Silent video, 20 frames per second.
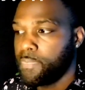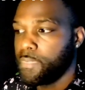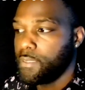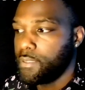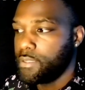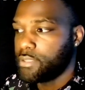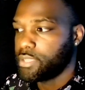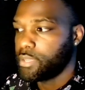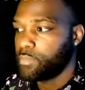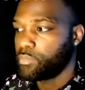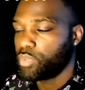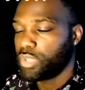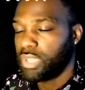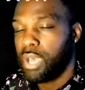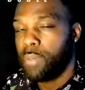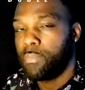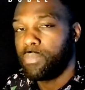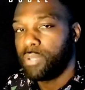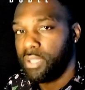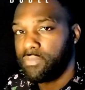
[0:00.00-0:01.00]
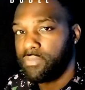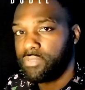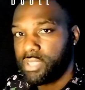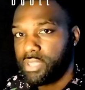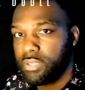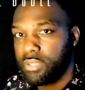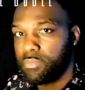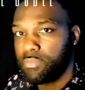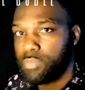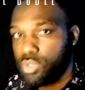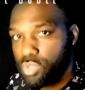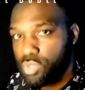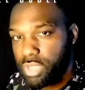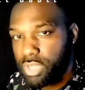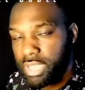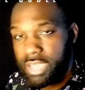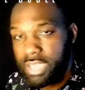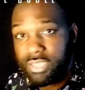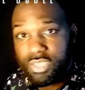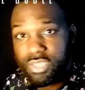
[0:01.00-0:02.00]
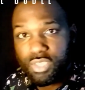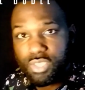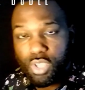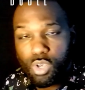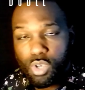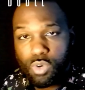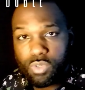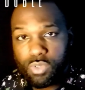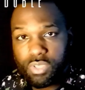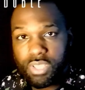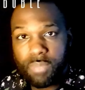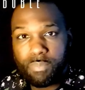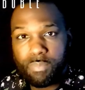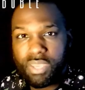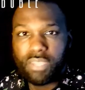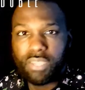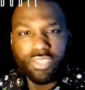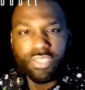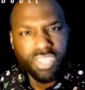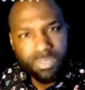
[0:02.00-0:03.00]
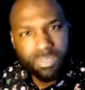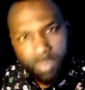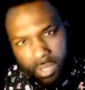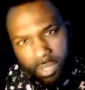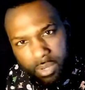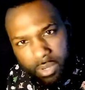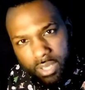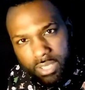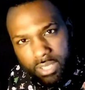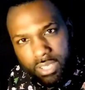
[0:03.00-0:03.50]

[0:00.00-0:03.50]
some uplifting music and songs and be in a spirit